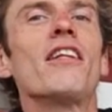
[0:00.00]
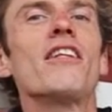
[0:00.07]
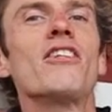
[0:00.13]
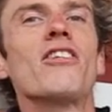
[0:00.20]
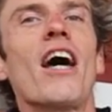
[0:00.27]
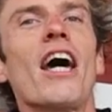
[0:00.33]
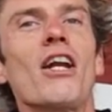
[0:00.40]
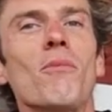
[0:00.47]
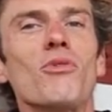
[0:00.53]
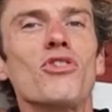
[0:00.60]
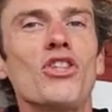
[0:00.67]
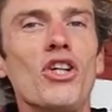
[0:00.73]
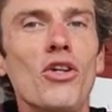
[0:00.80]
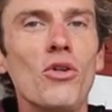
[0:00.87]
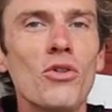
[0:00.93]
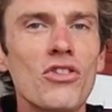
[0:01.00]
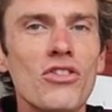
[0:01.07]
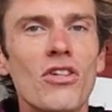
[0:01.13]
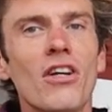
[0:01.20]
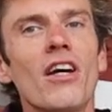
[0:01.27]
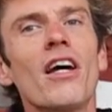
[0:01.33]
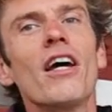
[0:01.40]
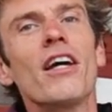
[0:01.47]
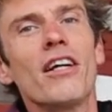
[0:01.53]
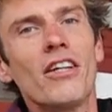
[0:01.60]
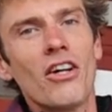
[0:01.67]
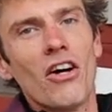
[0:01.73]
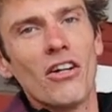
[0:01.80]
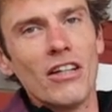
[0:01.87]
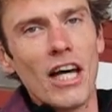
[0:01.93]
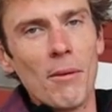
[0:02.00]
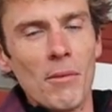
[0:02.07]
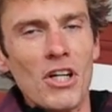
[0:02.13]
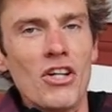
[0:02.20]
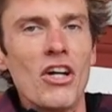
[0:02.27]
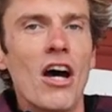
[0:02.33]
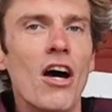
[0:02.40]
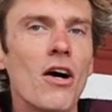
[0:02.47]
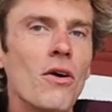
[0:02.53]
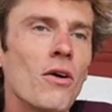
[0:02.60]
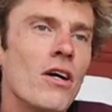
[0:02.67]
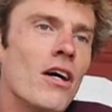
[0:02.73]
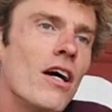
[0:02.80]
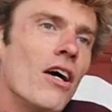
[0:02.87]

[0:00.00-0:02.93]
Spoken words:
these items used, let me know.